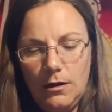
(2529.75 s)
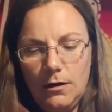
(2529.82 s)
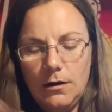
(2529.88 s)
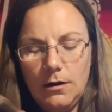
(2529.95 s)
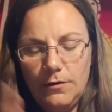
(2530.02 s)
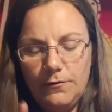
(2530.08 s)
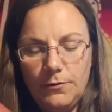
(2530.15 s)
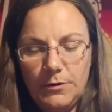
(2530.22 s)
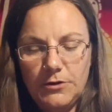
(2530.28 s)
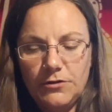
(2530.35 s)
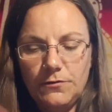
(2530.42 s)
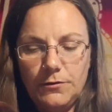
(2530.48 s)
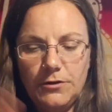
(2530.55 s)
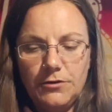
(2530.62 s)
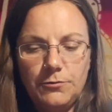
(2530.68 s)
Information for
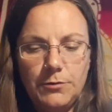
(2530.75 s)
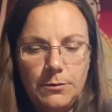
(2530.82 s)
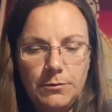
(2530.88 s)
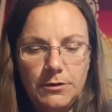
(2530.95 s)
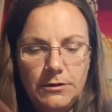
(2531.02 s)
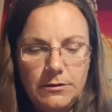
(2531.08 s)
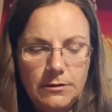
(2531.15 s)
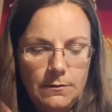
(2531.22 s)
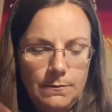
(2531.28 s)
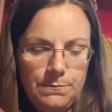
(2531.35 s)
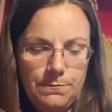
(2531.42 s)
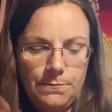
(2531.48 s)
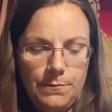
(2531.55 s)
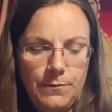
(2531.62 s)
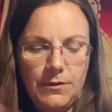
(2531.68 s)
this read, please.
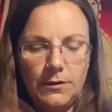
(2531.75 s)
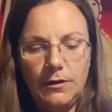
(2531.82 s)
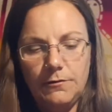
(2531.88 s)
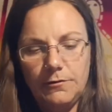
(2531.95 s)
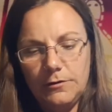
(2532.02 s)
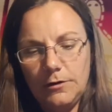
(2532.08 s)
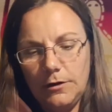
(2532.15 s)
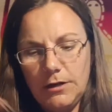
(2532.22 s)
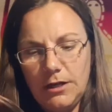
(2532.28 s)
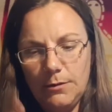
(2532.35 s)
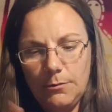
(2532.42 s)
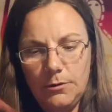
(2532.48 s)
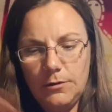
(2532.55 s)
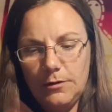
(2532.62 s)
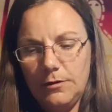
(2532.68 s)
The lover's card came
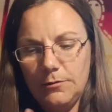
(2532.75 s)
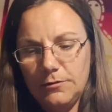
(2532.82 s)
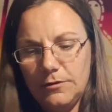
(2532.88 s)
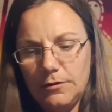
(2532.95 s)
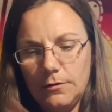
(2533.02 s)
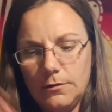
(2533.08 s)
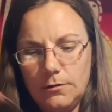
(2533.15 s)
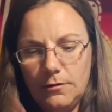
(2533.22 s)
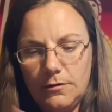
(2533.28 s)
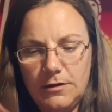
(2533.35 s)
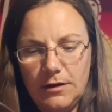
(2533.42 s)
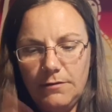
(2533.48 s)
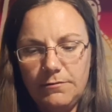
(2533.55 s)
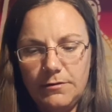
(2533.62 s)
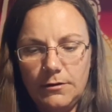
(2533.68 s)
out and there was a
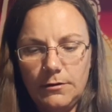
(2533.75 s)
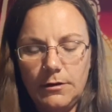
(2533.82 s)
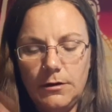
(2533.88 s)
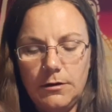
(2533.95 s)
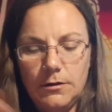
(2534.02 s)
definitely